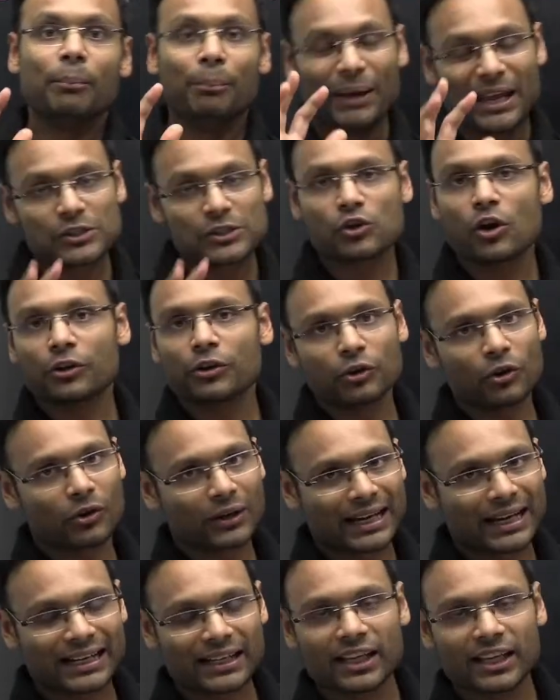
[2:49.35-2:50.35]
based on your
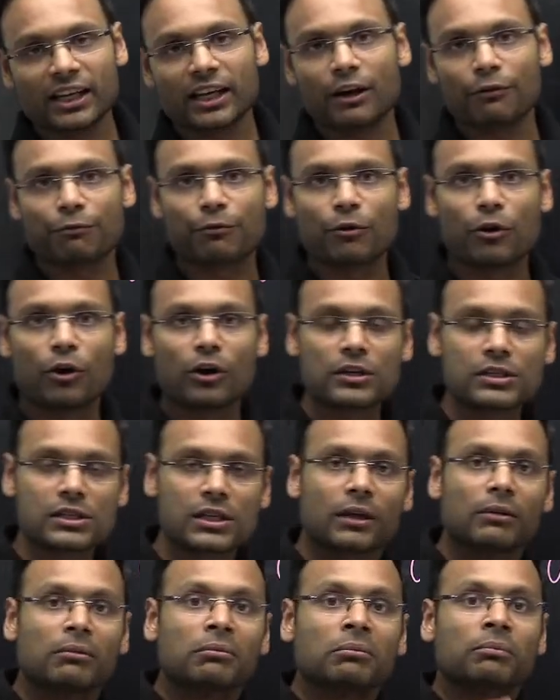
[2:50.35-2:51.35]
category, of
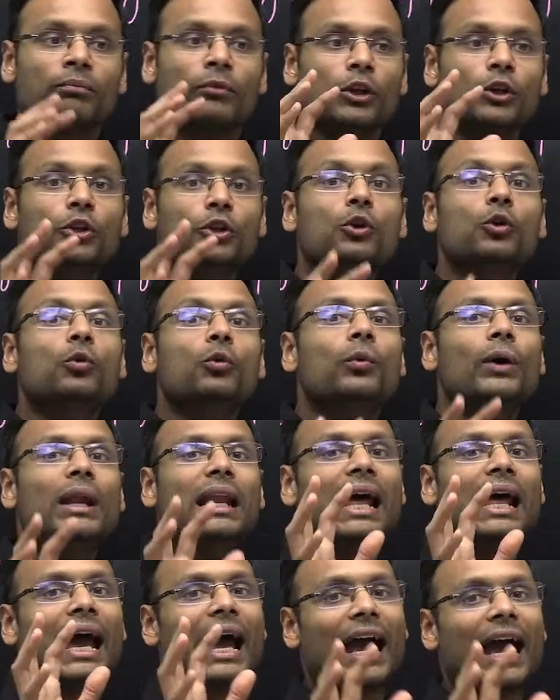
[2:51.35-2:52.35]
course, you
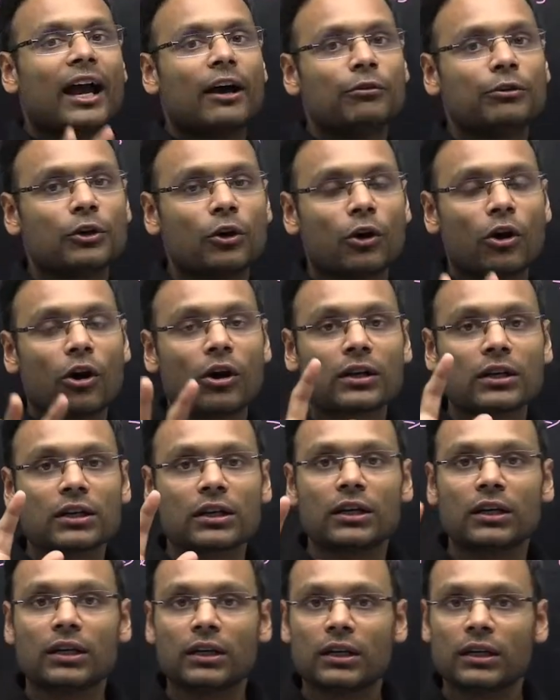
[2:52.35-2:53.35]
will have your
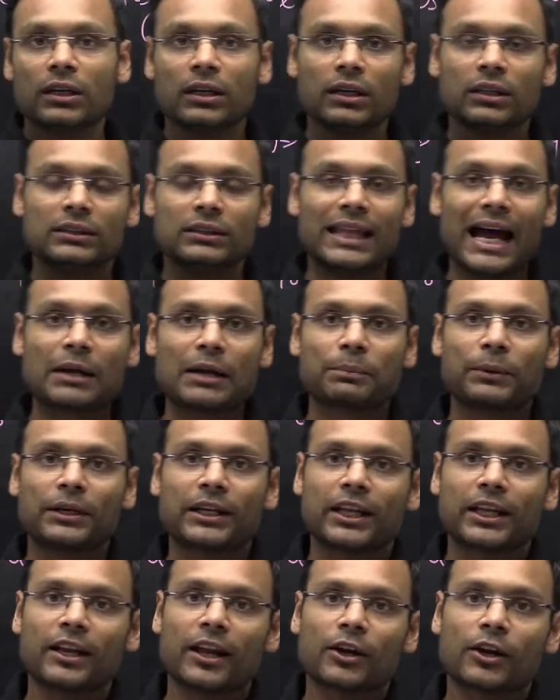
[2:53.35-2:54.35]
that
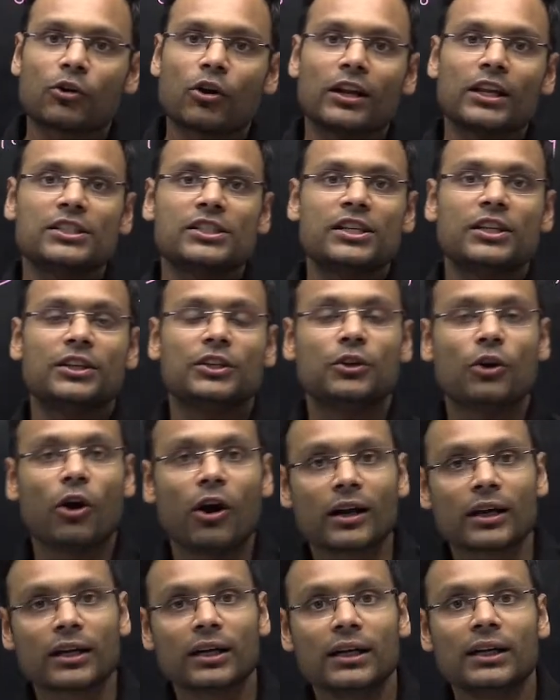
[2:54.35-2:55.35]
particular college in
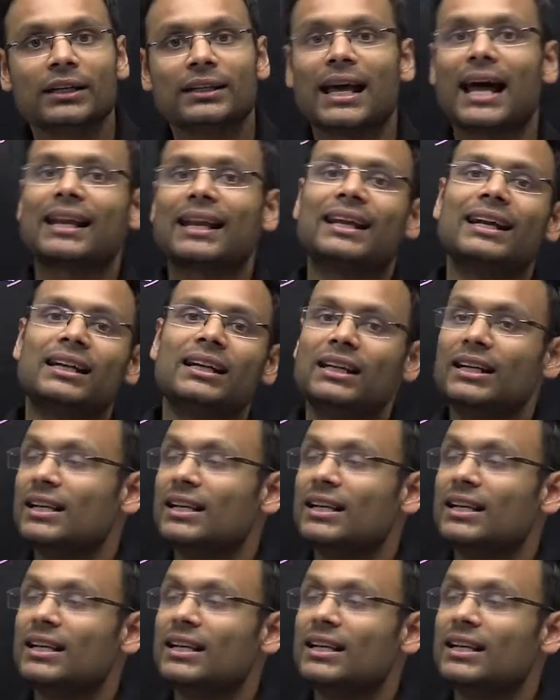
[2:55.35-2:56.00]
your target